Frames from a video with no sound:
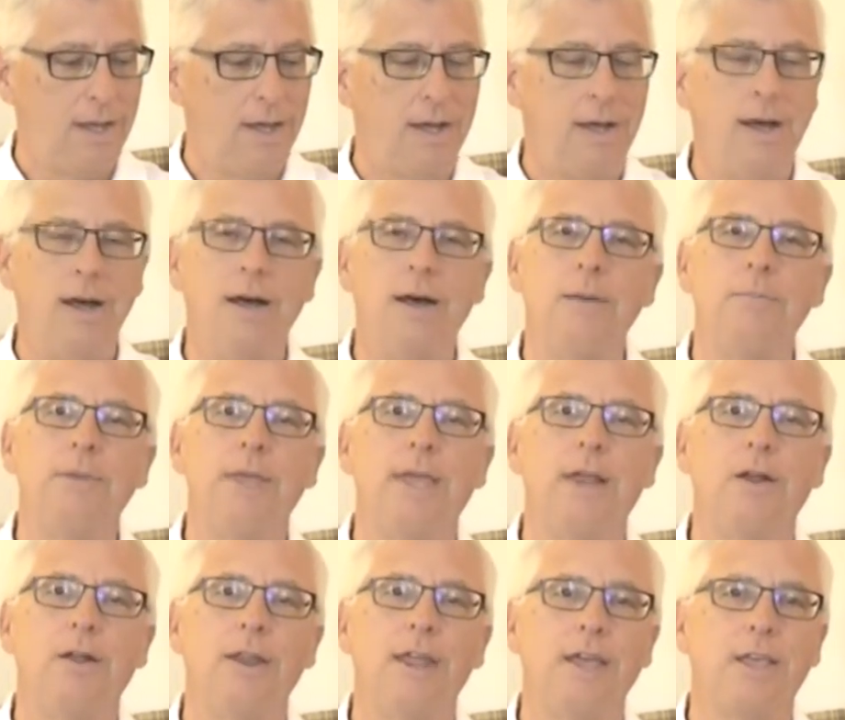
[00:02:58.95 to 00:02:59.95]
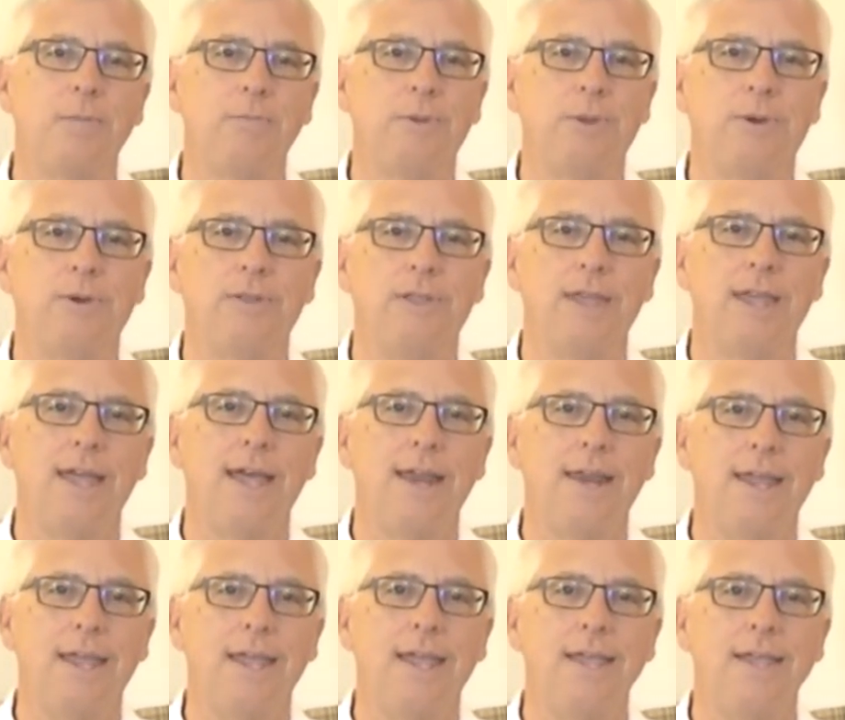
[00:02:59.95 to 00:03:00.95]
Um, and on that computer, they
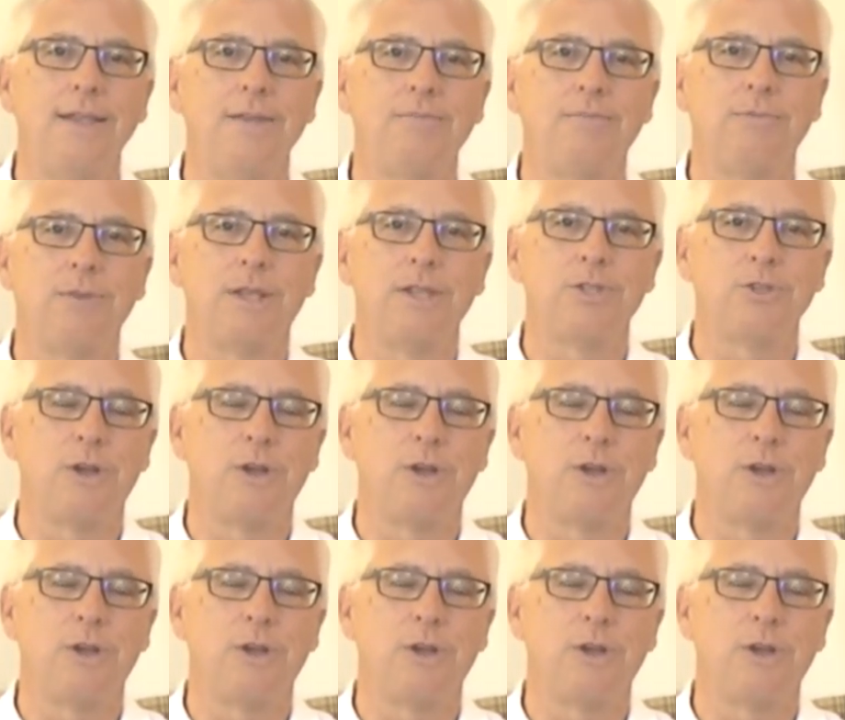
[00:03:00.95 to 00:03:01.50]
had a, a